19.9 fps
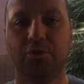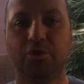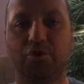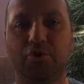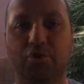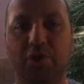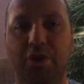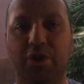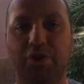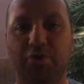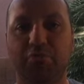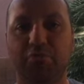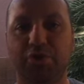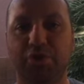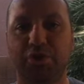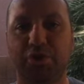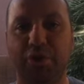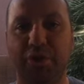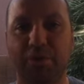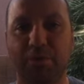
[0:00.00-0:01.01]
The second
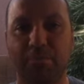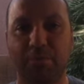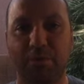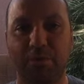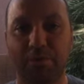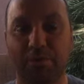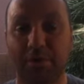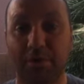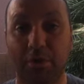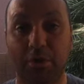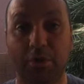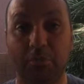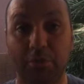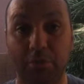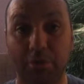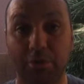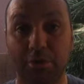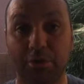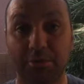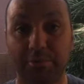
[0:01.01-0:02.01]
mistake most of the home
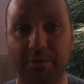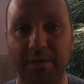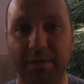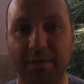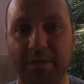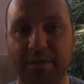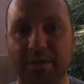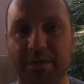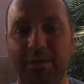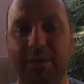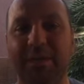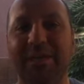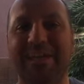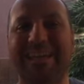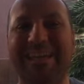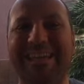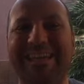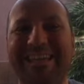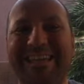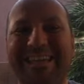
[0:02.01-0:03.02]
cooks make
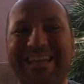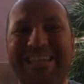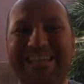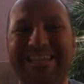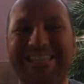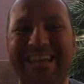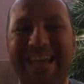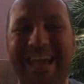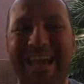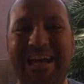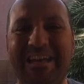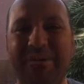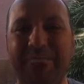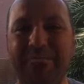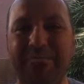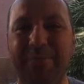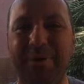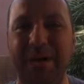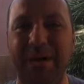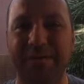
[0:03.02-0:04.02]
is
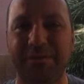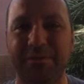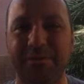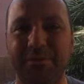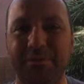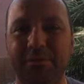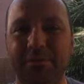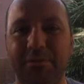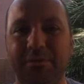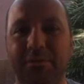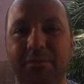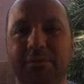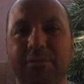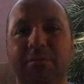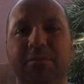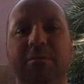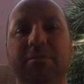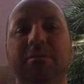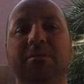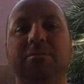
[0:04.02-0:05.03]
adding pasta
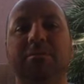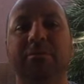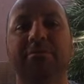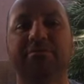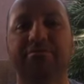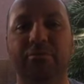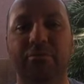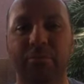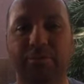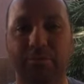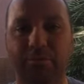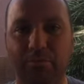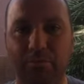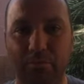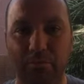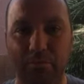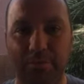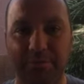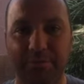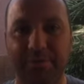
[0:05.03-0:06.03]
before the
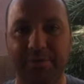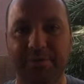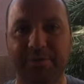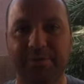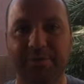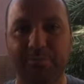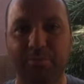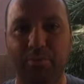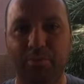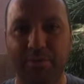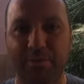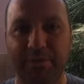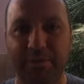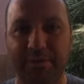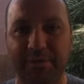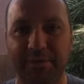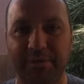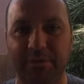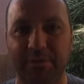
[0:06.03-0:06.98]
water is boiling.